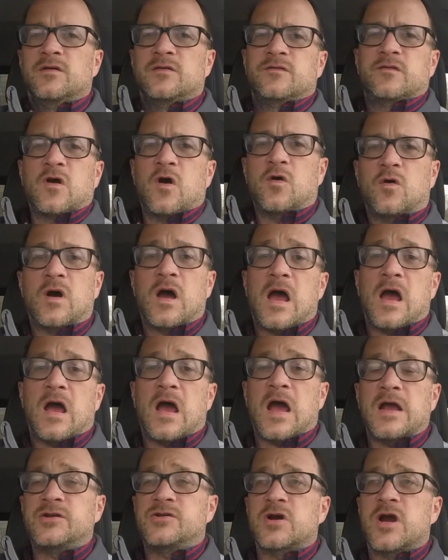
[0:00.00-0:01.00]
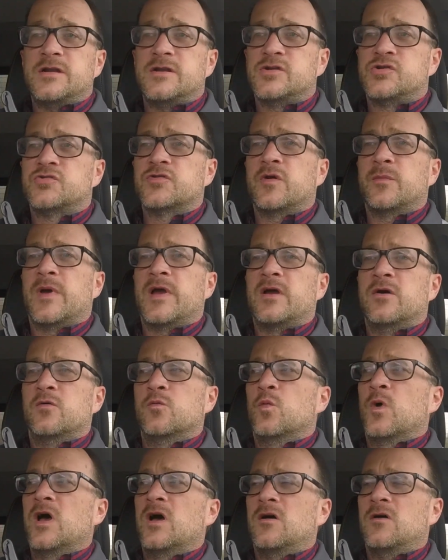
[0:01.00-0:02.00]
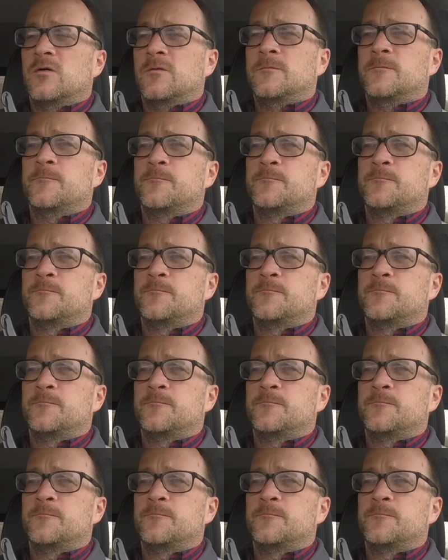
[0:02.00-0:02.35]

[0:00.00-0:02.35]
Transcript: So I tried to drill my own well,